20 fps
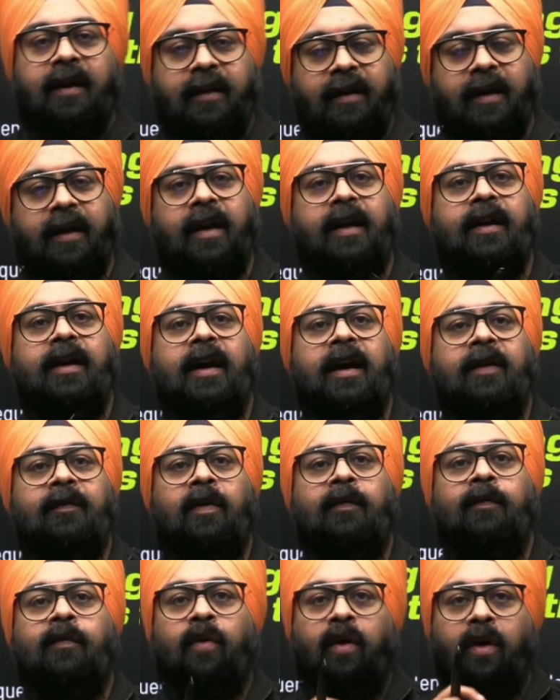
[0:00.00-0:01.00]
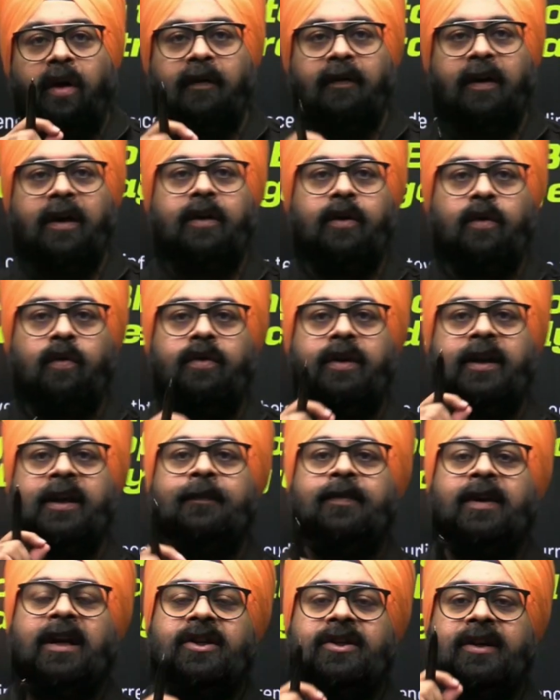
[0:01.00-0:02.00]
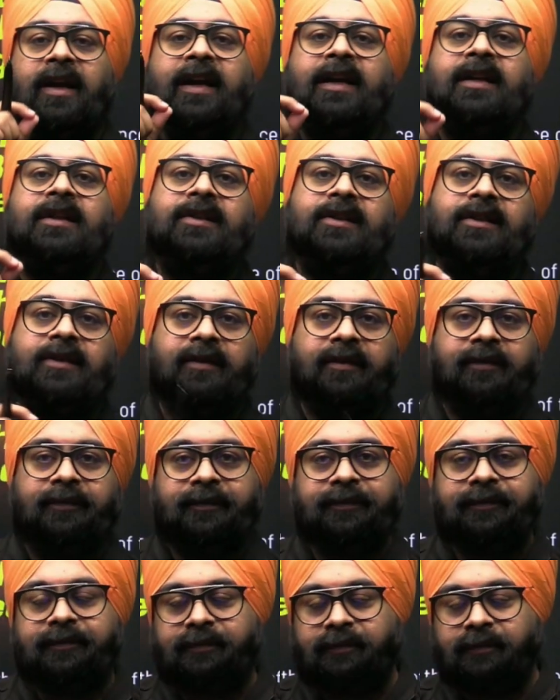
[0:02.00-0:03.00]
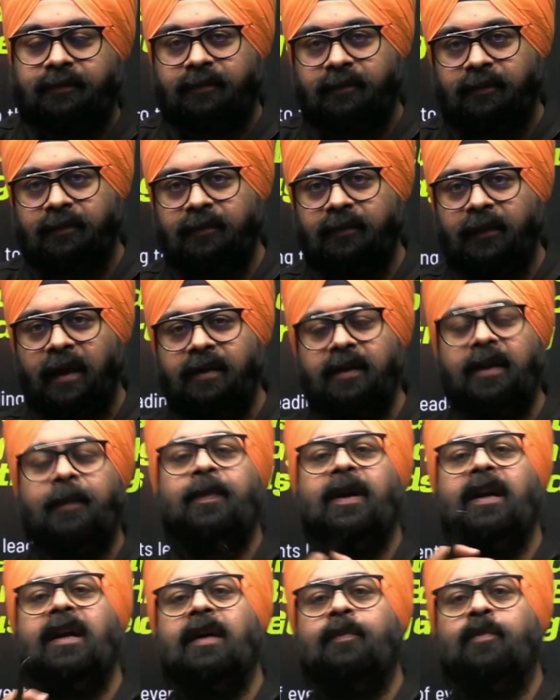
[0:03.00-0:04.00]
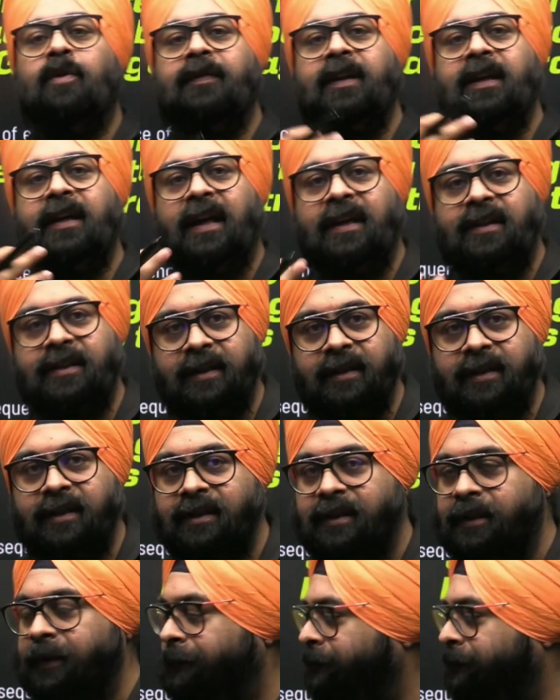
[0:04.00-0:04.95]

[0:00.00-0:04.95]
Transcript: didn't have a valve to depressurize the buildup of the gases.